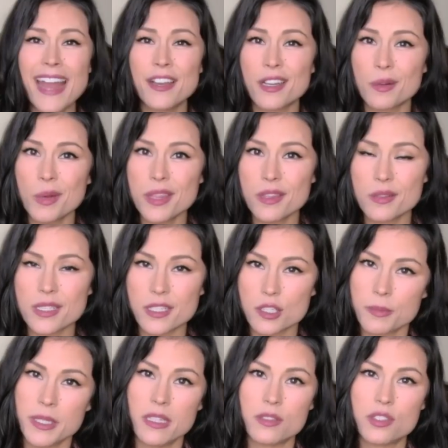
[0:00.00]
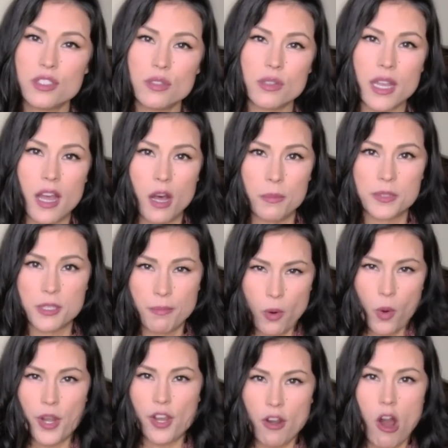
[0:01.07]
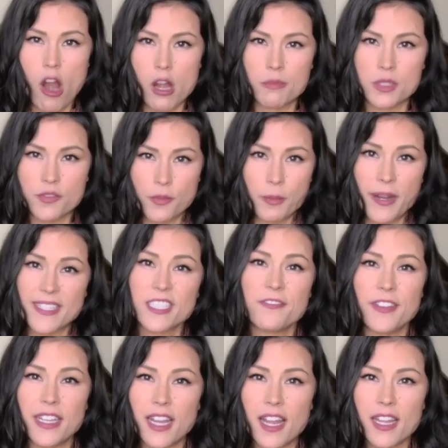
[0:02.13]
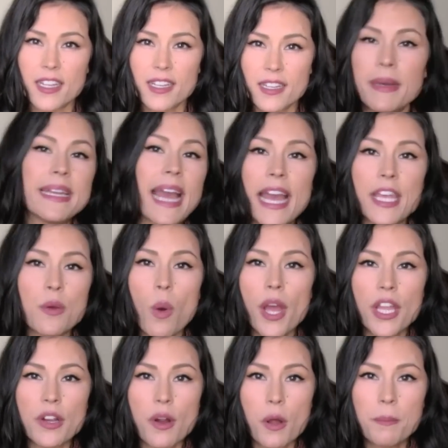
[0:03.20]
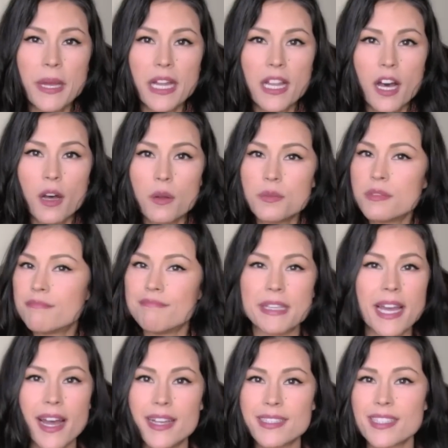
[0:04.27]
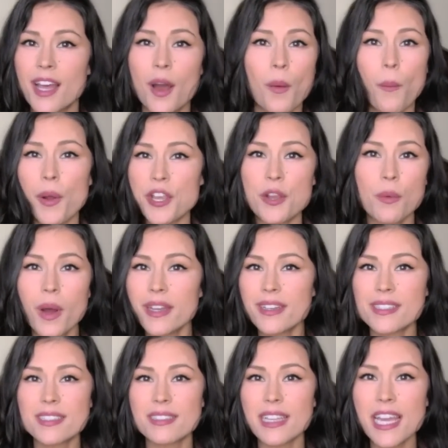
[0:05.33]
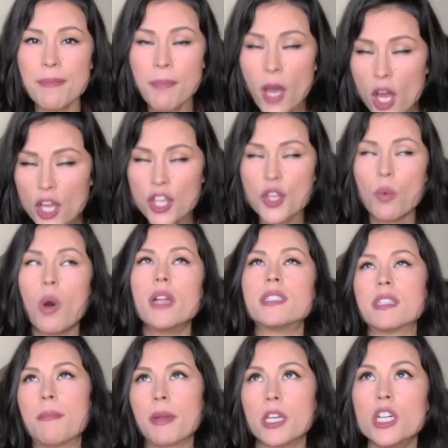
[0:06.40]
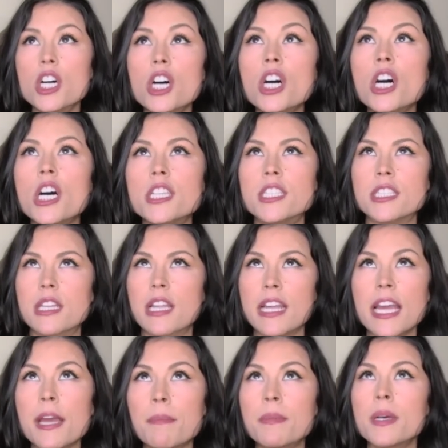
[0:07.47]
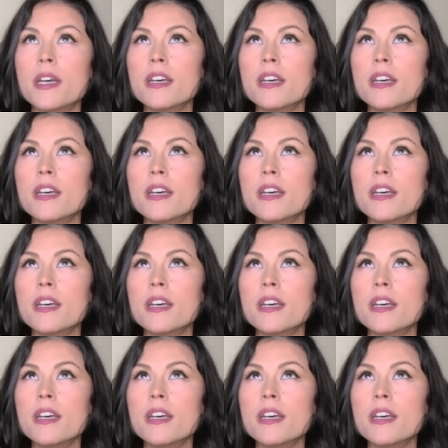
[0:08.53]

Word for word: And you're gonna want those extra pillows too to help support your arms for breastfeeding. But yeah, you want your own pillow because when you're wanting to sleep, you want some good sleep.